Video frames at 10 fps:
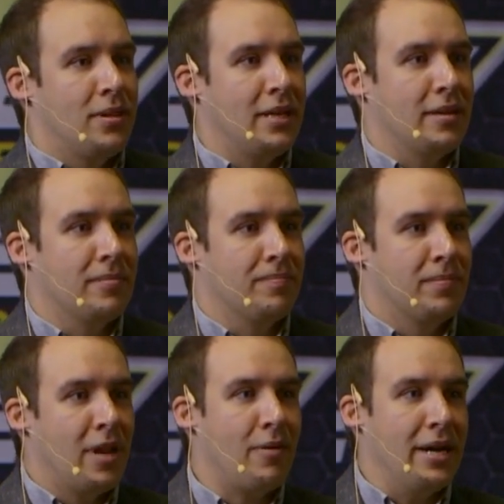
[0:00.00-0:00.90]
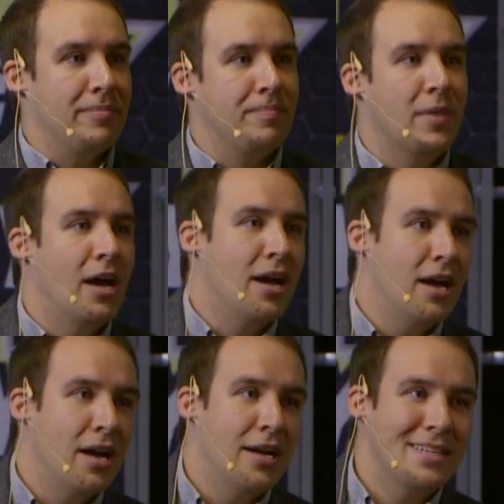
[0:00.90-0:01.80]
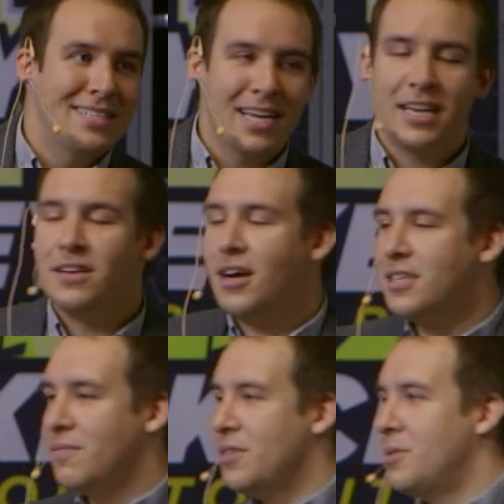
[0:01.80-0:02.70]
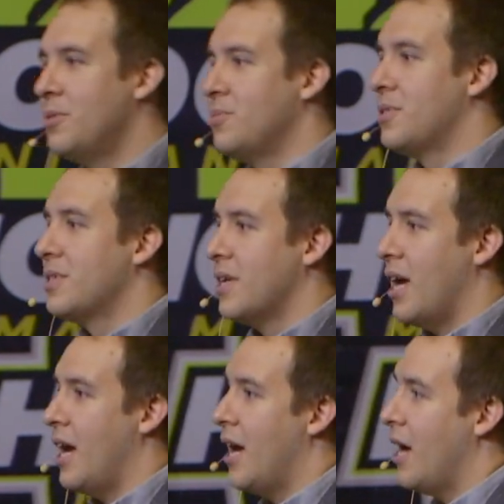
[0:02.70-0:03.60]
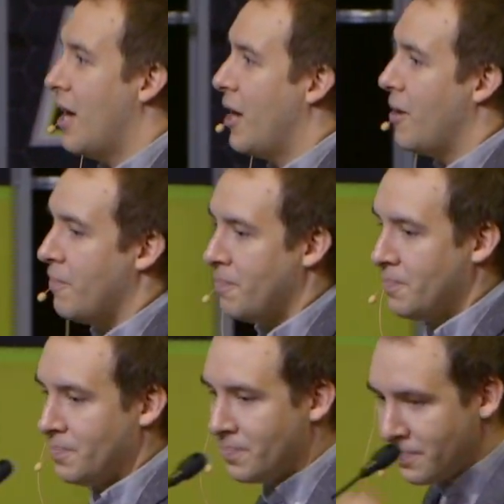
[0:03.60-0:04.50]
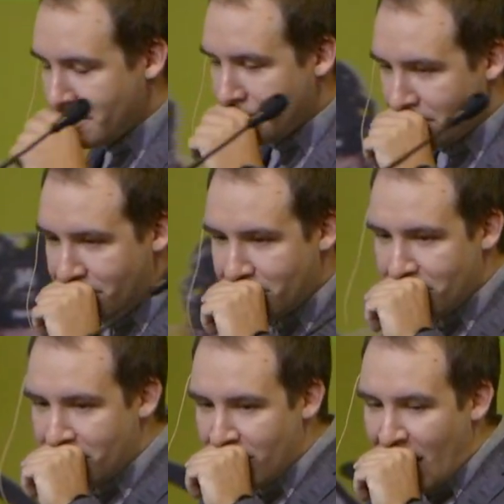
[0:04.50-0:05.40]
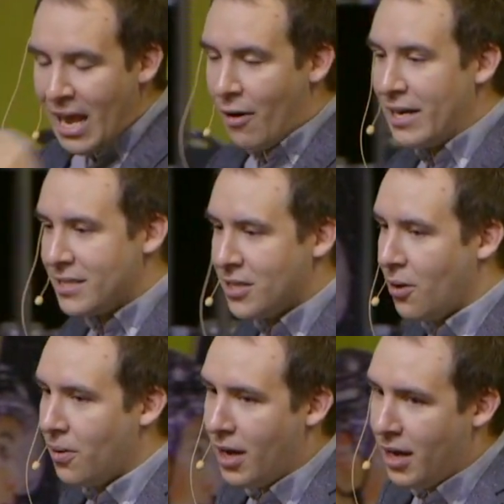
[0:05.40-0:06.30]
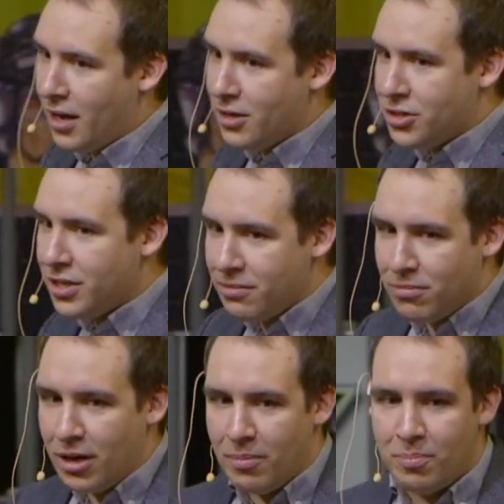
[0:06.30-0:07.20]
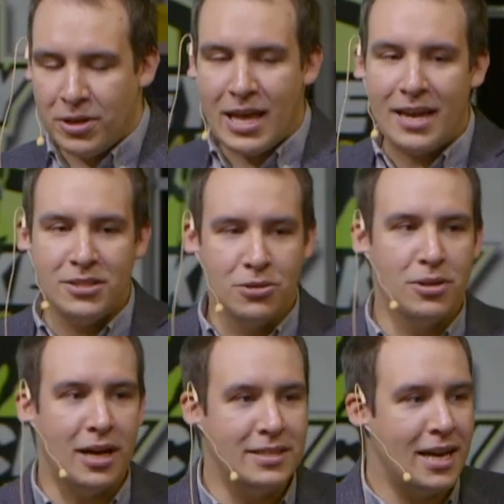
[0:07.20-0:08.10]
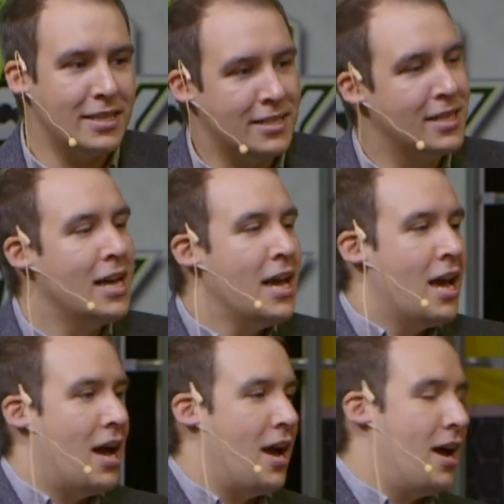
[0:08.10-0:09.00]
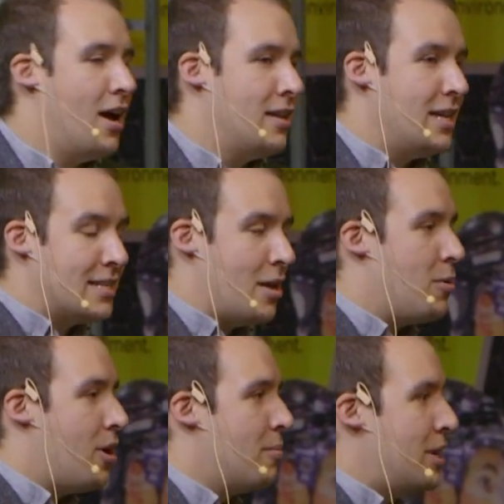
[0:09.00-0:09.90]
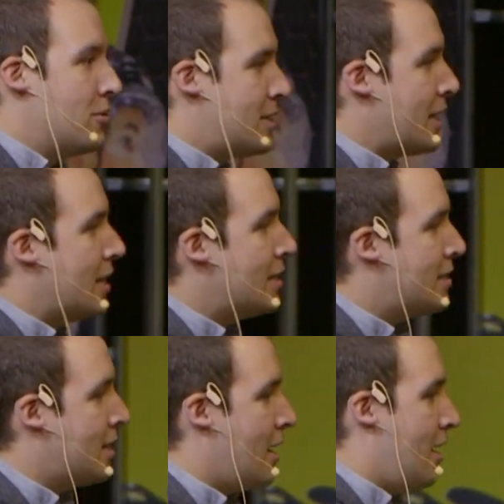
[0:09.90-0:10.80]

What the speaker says: thing. All right, second cause of dispute. All right, so just to put that into context, the example I'll be using is,